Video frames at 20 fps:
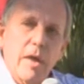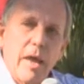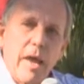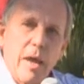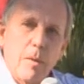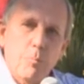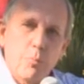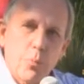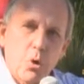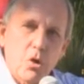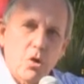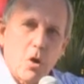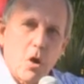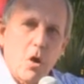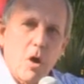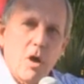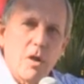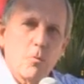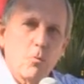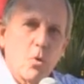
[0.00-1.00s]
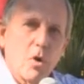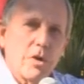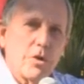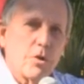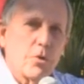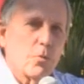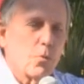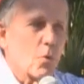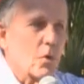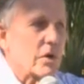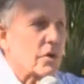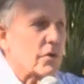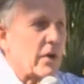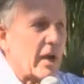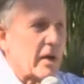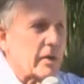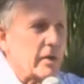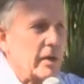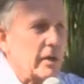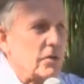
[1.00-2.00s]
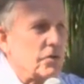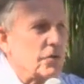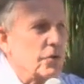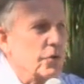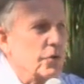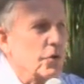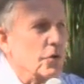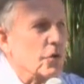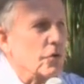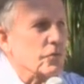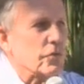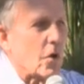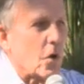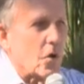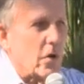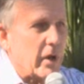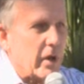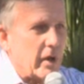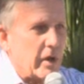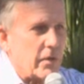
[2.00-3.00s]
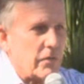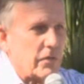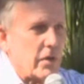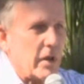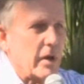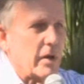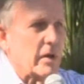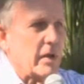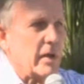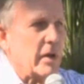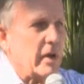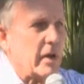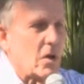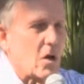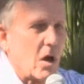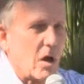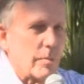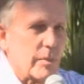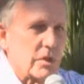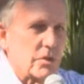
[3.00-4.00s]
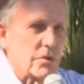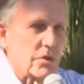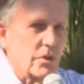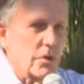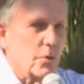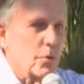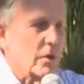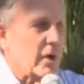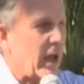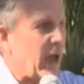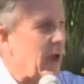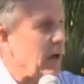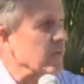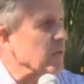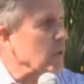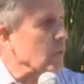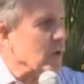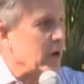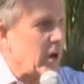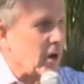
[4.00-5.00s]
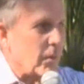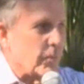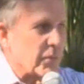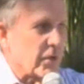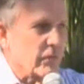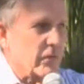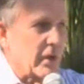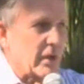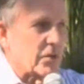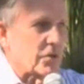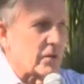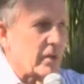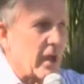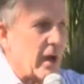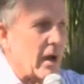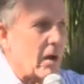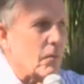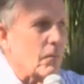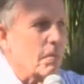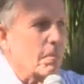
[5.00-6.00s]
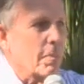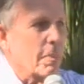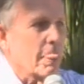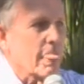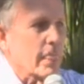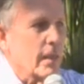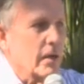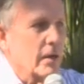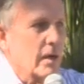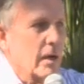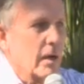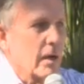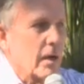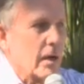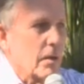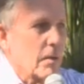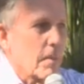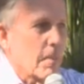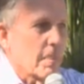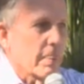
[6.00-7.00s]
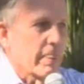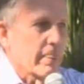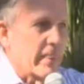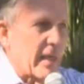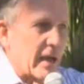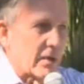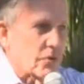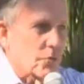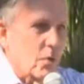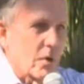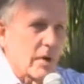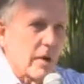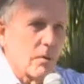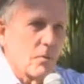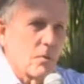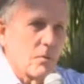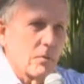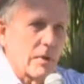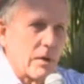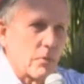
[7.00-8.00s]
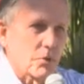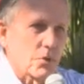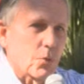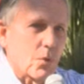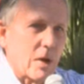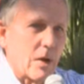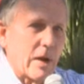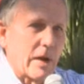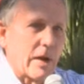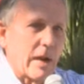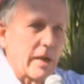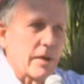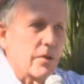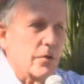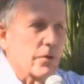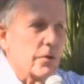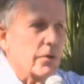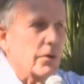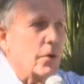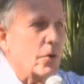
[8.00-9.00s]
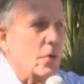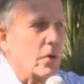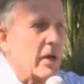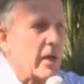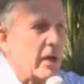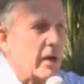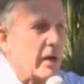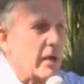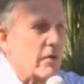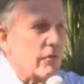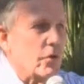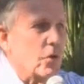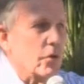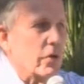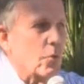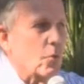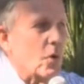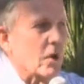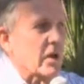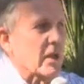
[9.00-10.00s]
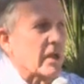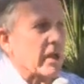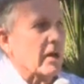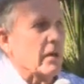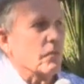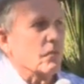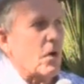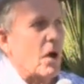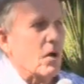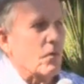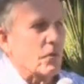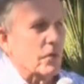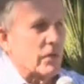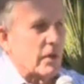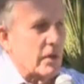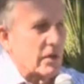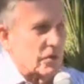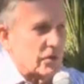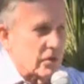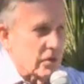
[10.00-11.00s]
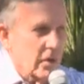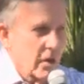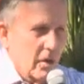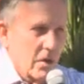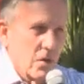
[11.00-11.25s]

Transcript: and put on what techniques you use or anything, any comments that you would have that would help the vets now. That's what I'd like you to do. Any of you that want to get involved with us,